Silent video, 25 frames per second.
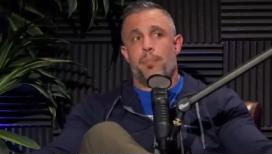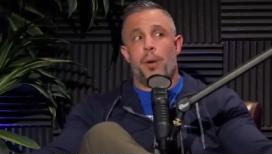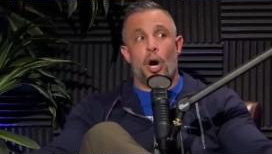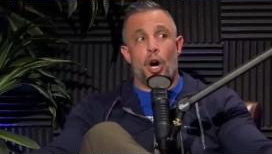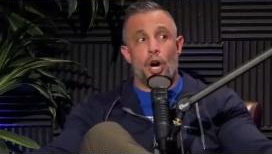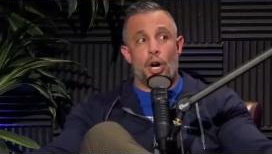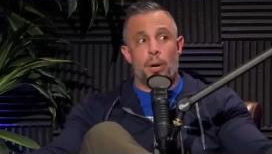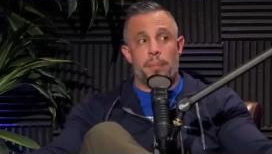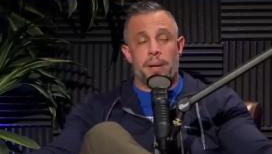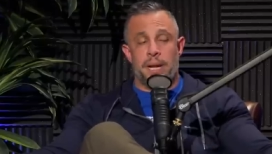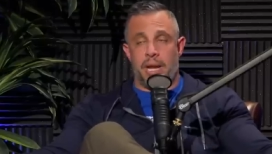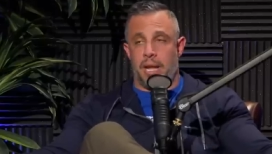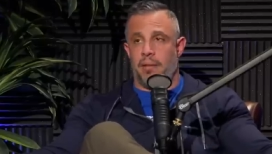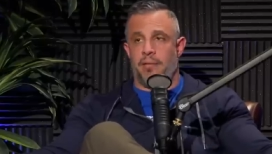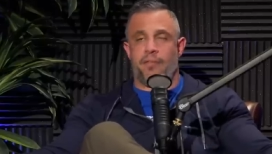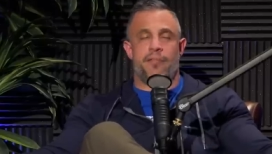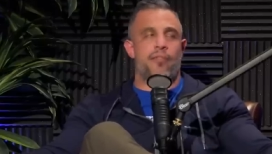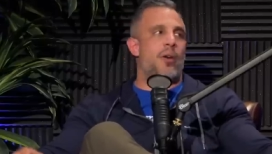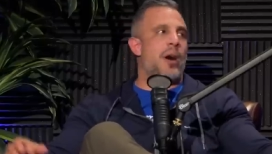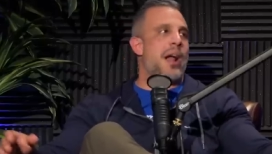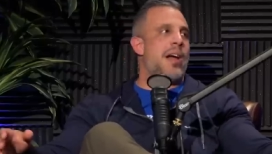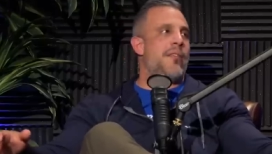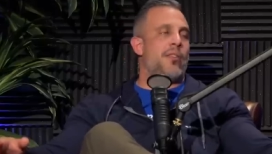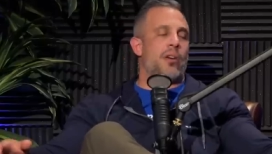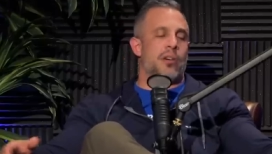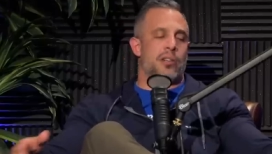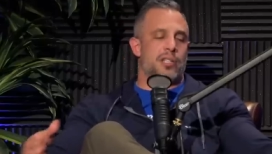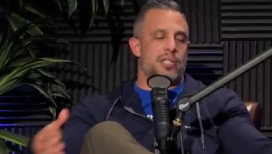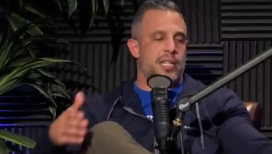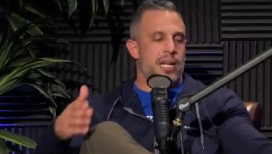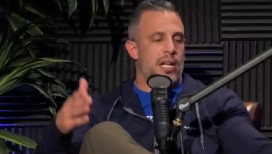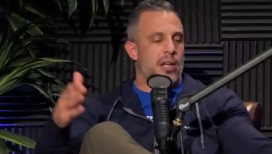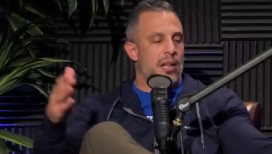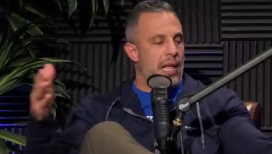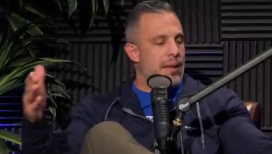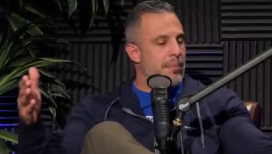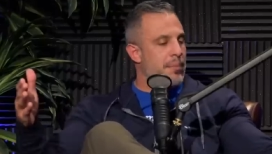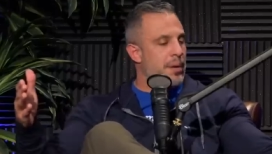Mm-hmm. Permanent, forever.
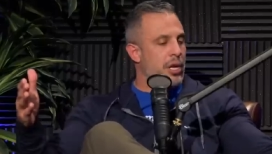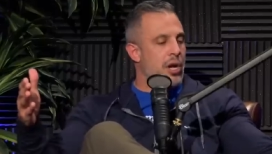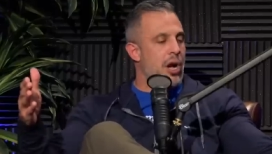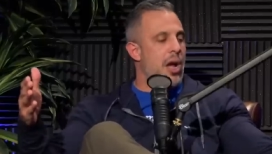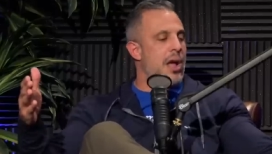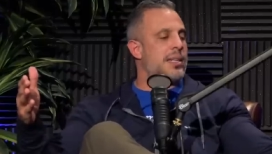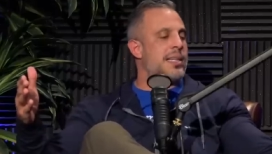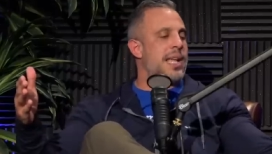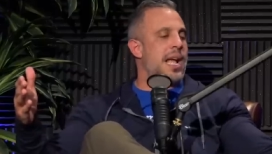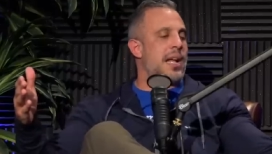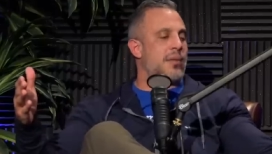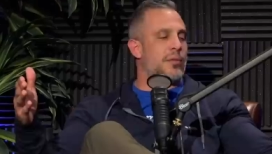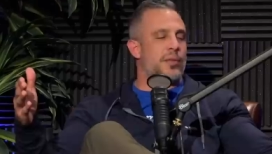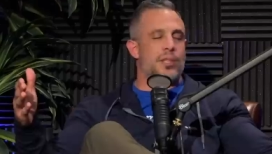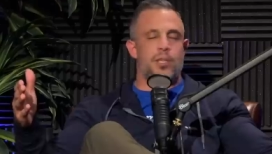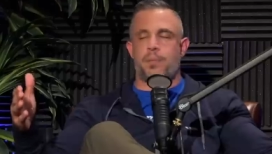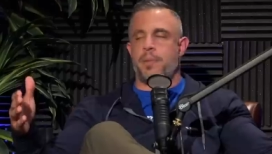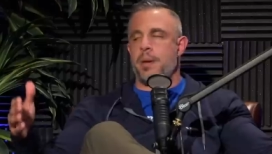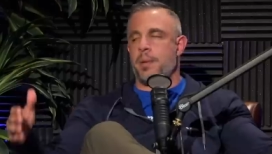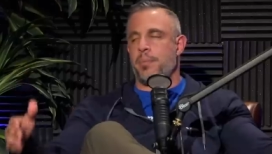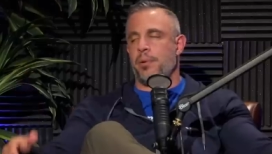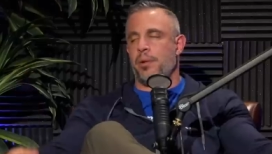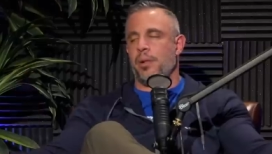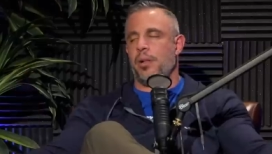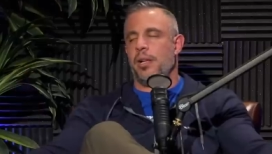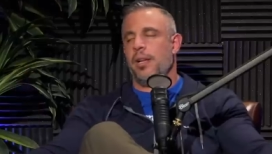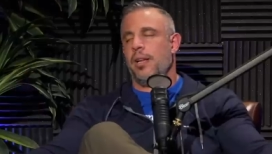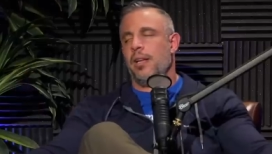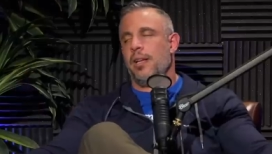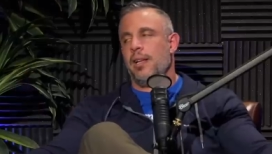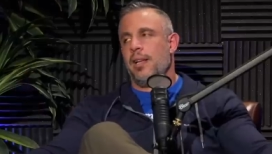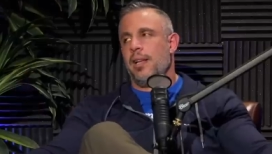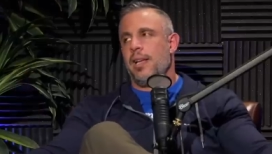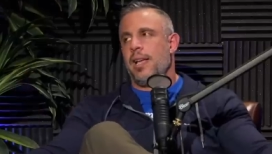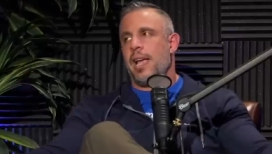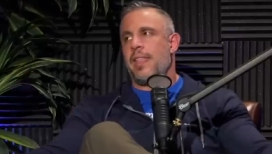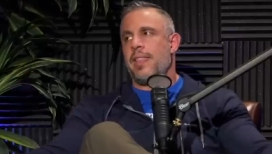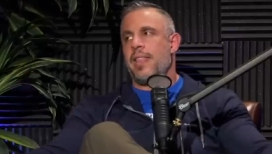Still, I'm in contact with these people,
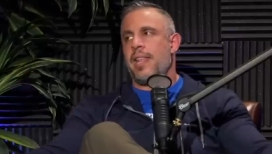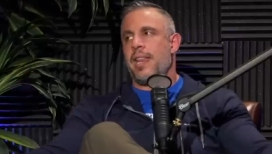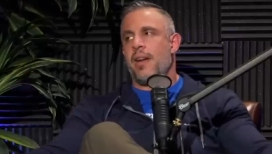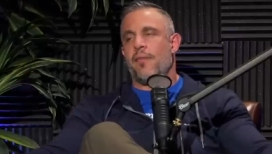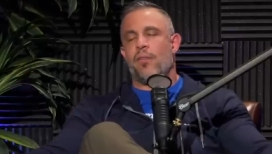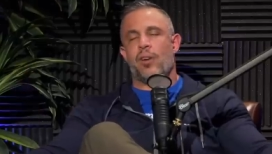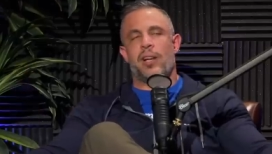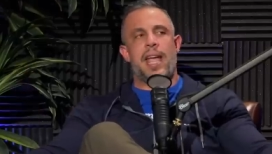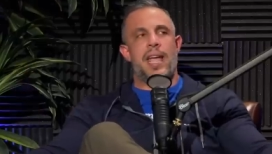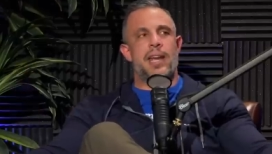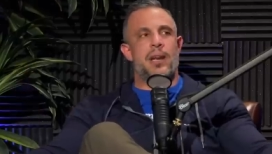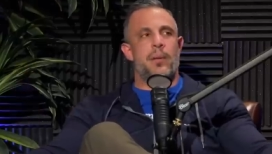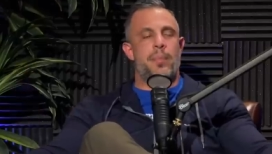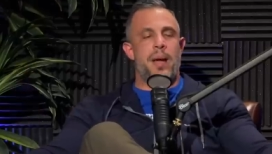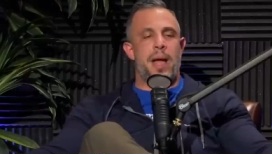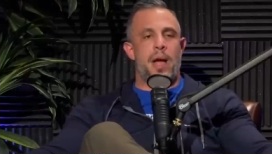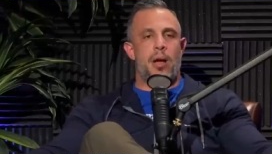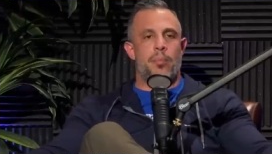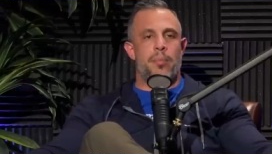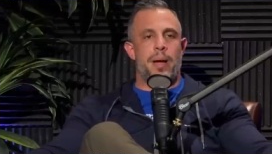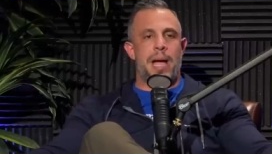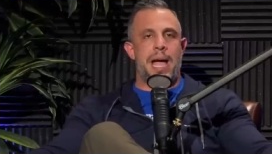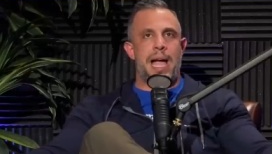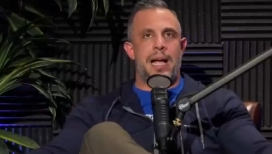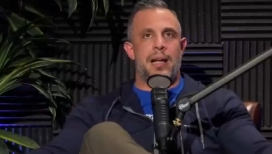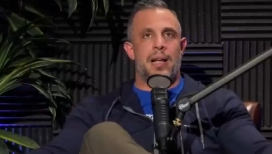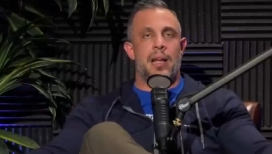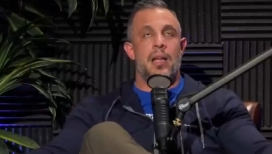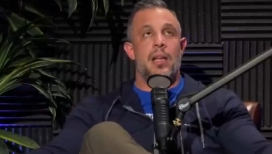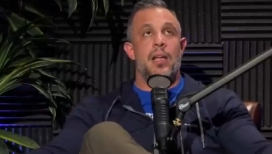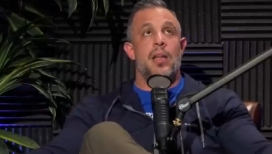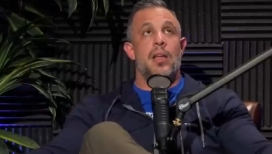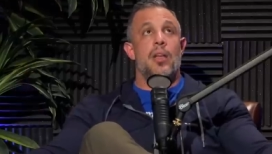yeah, and they never gained a pound back